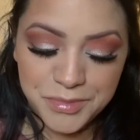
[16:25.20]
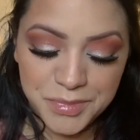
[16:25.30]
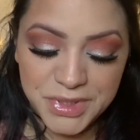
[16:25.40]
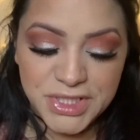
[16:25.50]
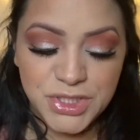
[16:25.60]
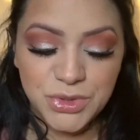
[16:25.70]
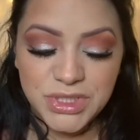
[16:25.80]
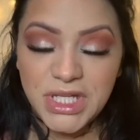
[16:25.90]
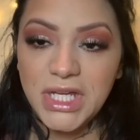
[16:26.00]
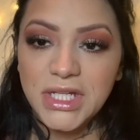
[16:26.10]
Please don't
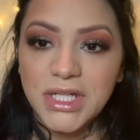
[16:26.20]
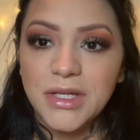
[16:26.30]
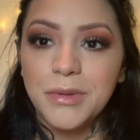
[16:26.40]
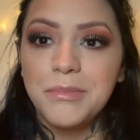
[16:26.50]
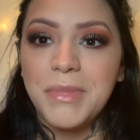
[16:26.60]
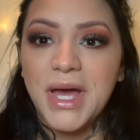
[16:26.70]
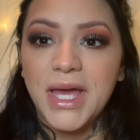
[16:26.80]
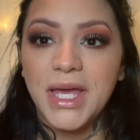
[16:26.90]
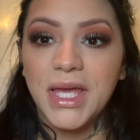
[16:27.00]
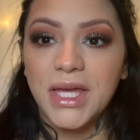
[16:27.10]
take
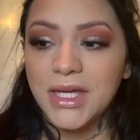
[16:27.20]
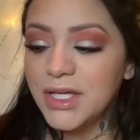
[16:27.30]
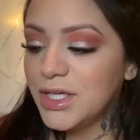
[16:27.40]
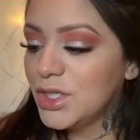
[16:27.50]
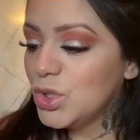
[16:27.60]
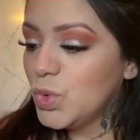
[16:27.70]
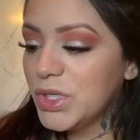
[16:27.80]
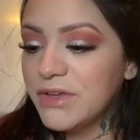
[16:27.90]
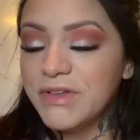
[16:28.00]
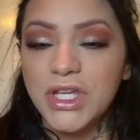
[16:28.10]
my
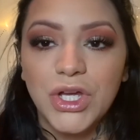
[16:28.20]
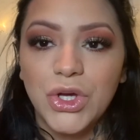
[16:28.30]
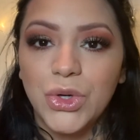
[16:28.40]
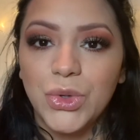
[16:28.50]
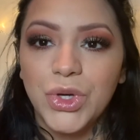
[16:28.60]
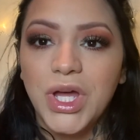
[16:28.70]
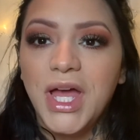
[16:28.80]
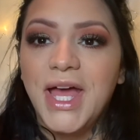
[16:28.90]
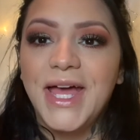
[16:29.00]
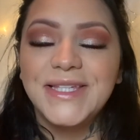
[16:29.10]
quick video
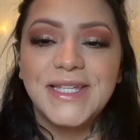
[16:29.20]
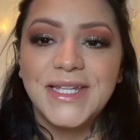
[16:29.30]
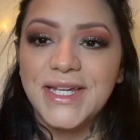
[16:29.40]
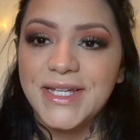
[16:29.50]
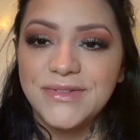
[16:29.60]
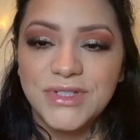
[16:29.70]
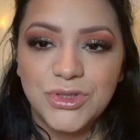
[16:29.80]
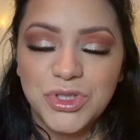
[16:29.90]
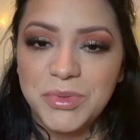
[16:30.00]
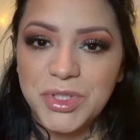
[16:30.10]
as any kind of
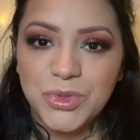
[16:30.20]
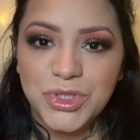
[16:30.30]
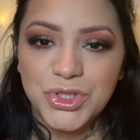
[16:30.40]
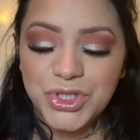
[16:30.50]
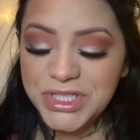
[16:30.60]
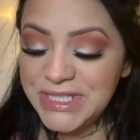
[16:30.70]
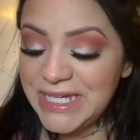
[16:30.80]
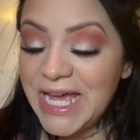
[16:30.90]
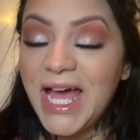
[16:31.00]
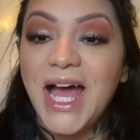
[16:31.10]
disrespect towards
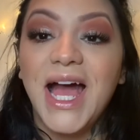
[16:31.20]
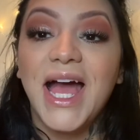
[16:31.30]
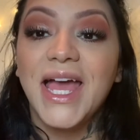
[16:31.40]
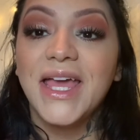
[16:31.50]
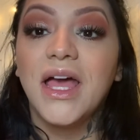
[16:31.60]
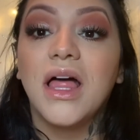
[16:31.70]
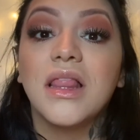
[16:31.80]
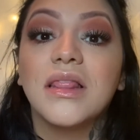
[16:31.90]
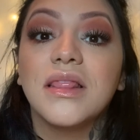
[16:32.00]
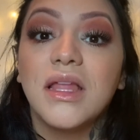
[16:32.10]
Kristi. I
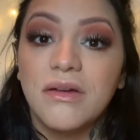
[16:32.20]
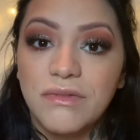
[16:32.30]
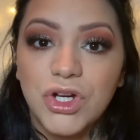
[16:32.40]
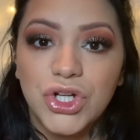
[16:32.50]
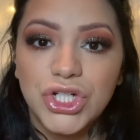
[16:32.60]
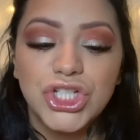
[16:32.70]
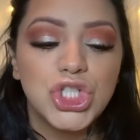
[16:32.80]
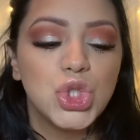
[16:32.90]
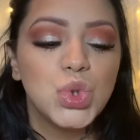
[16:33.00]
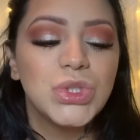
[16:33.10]
love her
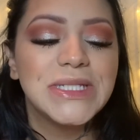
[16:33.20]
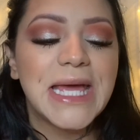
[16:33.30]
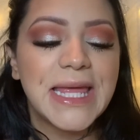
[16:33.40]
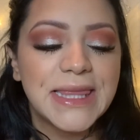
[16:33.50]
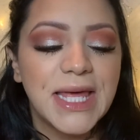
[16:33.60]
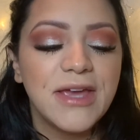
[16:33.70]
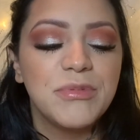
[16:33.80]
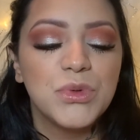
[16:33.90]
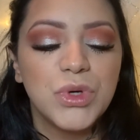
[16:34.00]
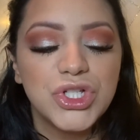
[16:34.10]
to death. I've
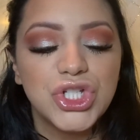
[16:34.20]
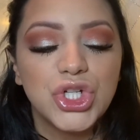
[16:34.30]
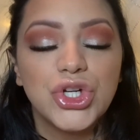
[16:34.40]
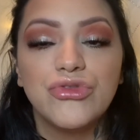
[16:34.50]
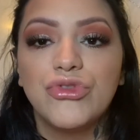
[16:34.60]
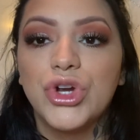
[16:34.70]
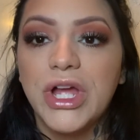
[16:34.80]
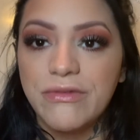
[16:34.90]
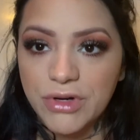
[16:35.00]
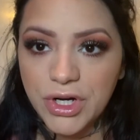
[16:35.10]
been watching her
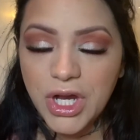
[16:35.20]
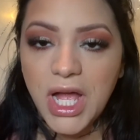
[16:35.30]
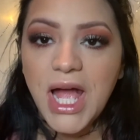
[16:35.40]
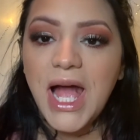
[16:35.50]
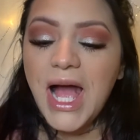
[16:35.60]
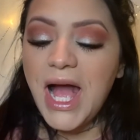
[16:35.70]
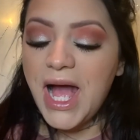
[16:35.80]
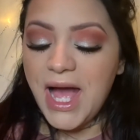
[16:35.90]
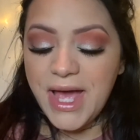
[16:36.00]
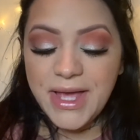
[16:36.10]
forever.
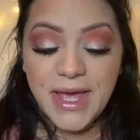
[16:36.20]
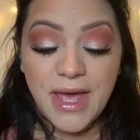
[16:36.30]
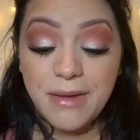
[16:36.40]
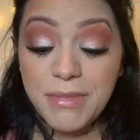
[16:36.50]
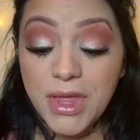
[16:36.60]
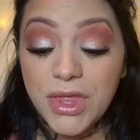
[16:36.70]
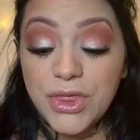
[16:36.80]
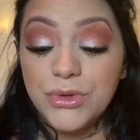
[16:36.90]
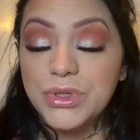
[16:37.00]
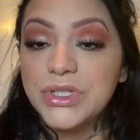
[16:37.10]
I am
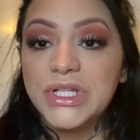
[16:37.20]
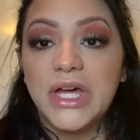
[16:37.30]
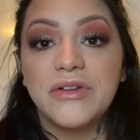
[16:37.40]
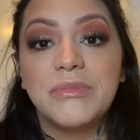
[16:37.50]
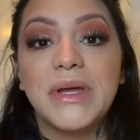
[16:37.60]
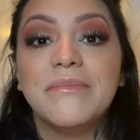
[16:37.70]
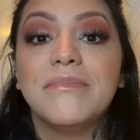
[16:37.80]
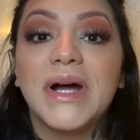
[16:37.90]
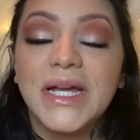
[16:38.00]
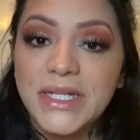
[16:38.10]
thrilled out of my
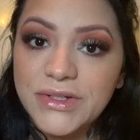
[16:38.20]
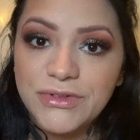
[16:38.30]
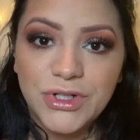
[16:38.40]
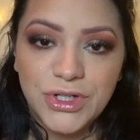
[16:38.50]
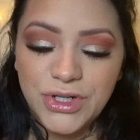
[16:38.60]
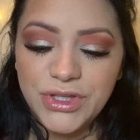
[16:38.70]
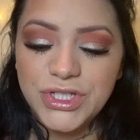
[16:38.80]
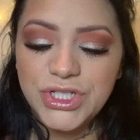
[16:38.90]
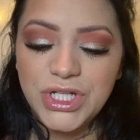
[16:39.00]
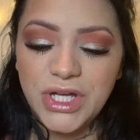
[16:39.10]
mind for her that
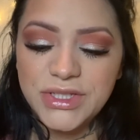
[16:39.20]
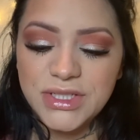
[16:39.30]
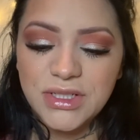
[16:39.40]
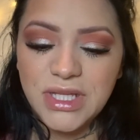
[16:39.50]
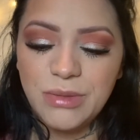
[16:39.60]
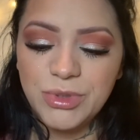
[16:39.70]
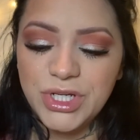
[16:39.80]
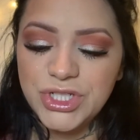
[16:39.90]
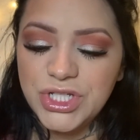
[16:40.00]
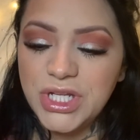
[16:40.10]
she got this
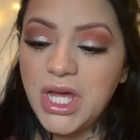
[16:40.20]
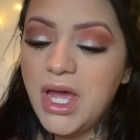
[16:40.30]
collaboration.